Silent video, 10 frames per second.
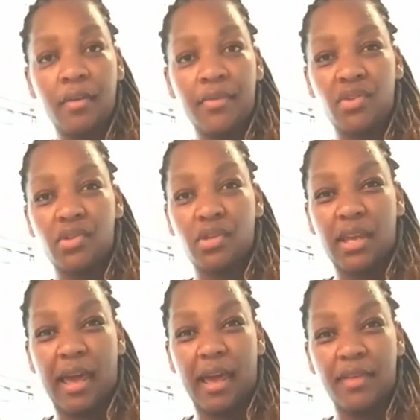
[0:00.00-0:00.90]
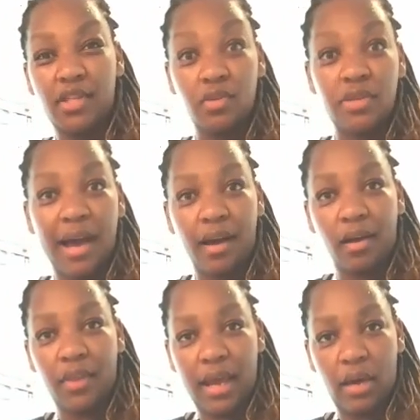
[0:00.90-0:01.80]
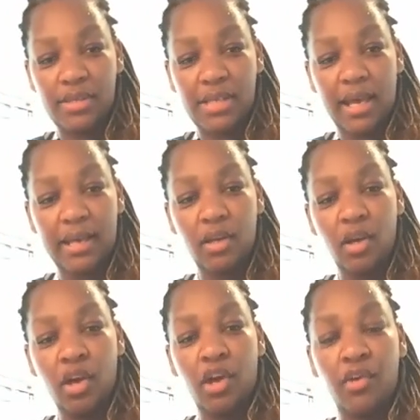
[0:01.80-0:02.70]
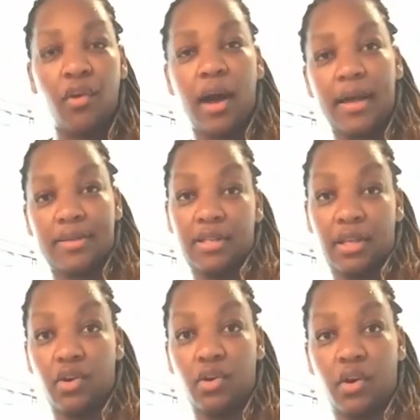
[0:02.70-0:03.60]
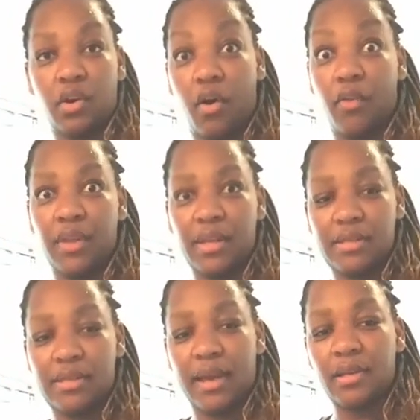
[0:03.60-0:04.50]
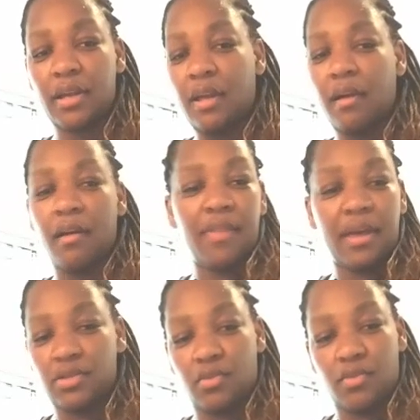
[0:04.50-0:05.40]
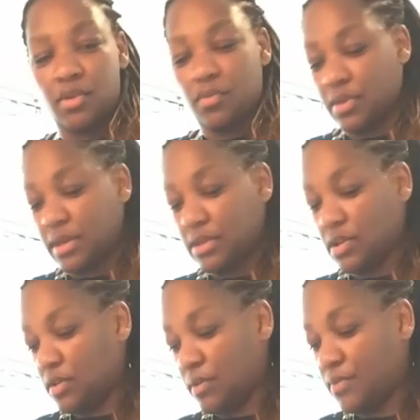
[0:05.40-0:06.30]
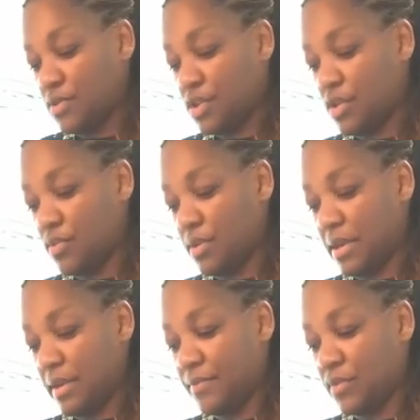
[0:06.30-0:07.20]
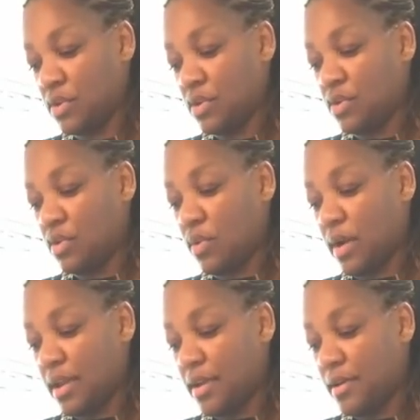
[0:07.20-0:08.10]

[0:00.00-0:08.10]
you're just going to get too dark on the outside, not actually cook on the inside, and that's not what you want at all. So you want to be quite